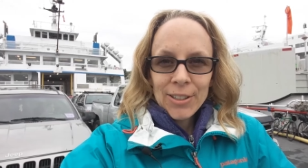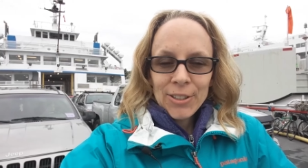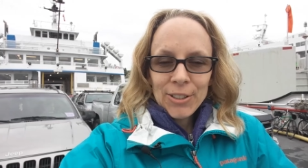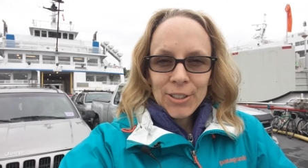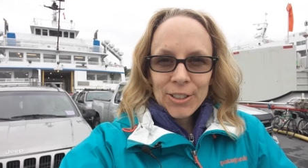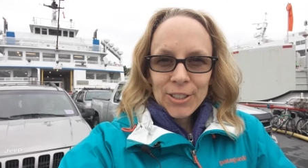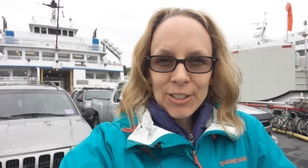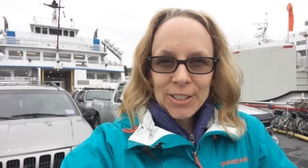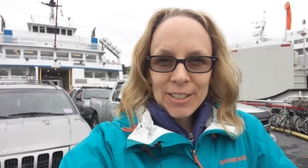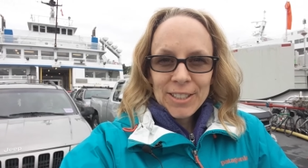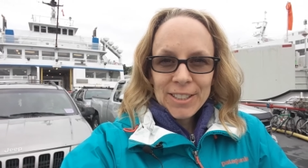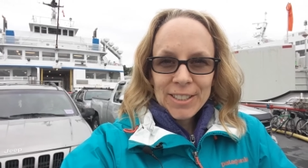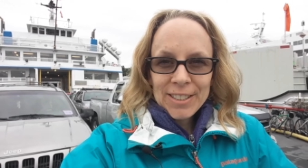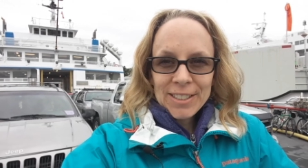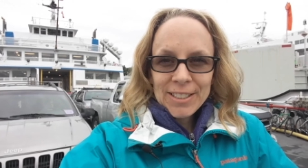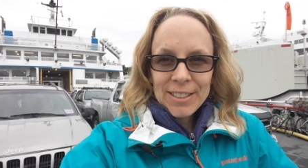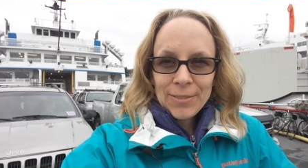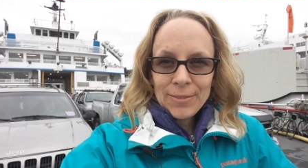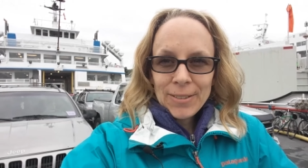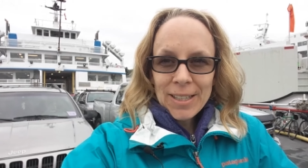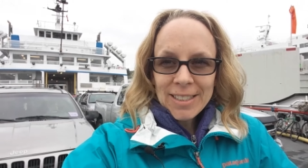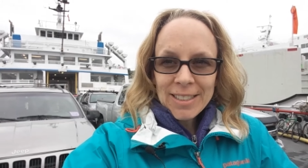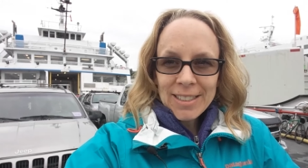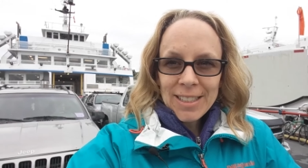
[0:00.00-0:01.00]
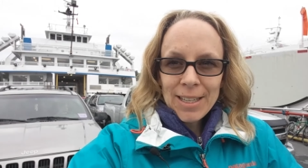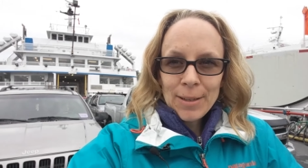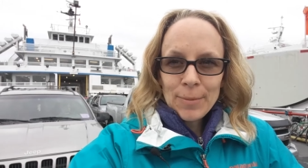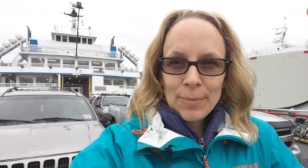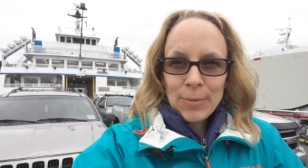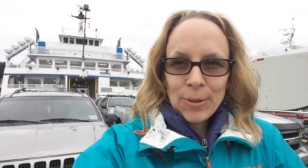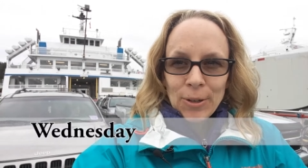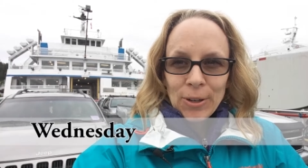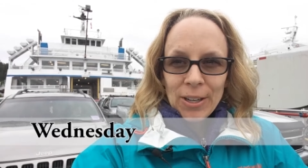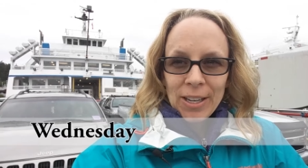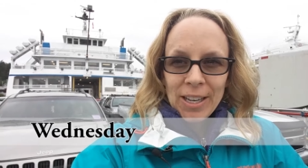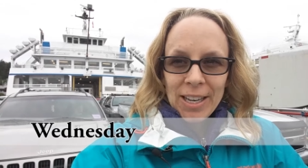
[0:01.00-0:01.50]
good Wednesday
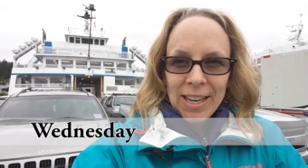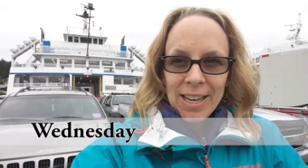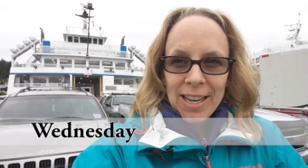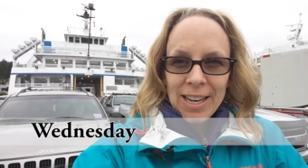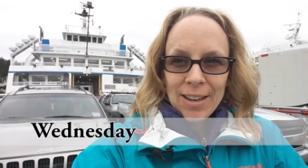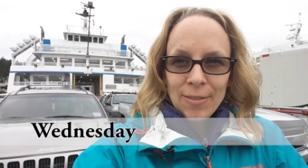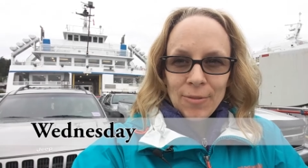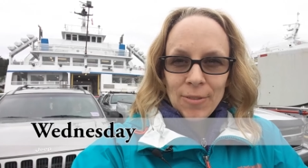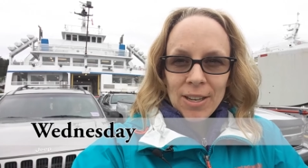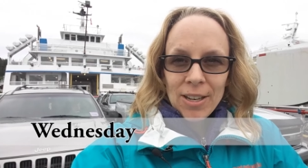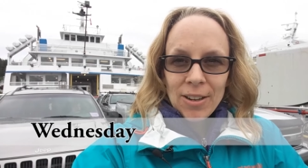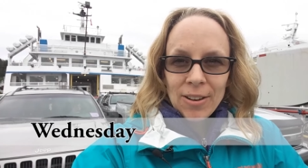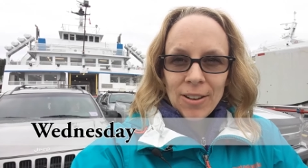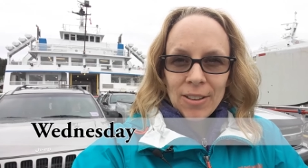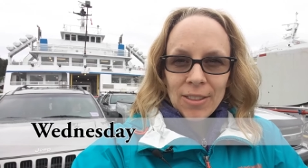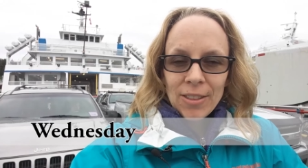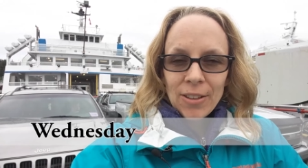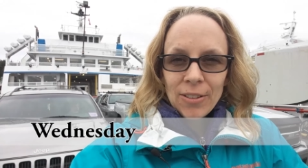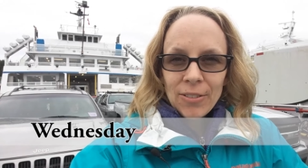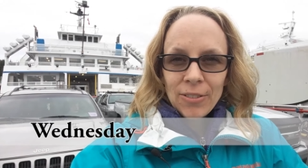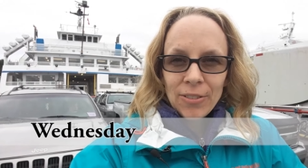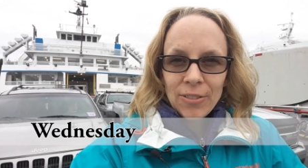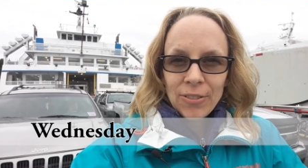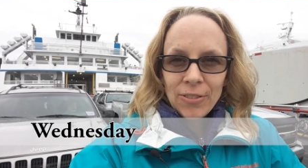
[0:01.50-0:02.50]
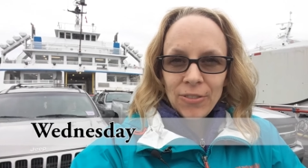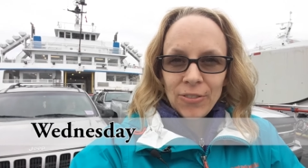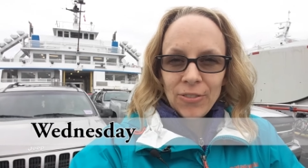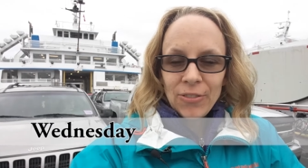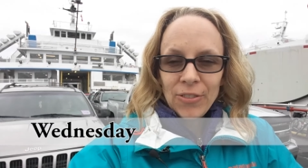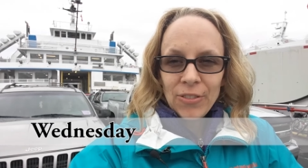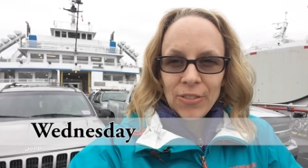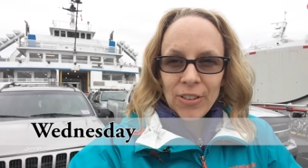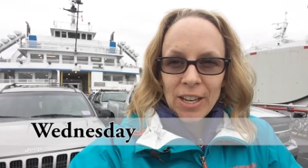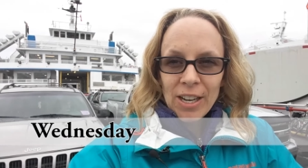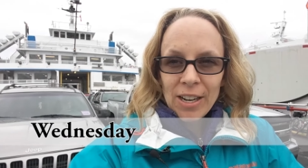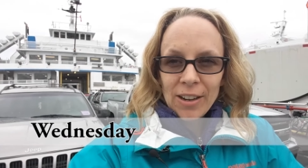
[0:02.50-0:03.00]
morning. We are on the
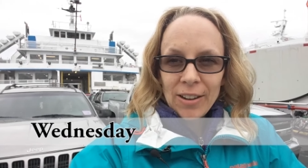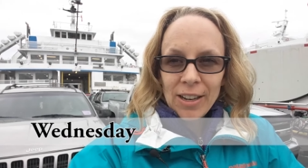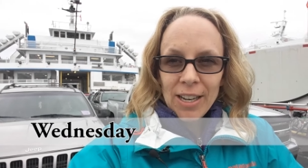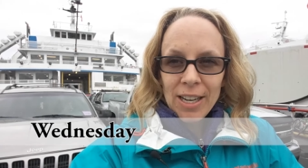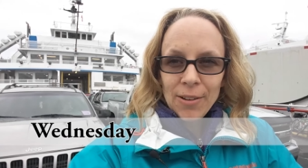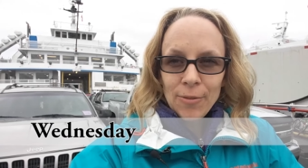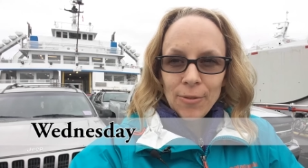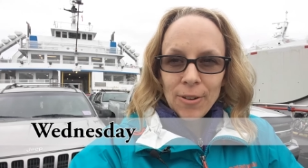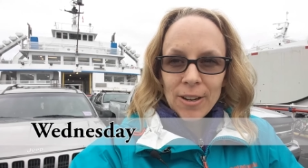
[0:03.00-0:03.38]
ferry.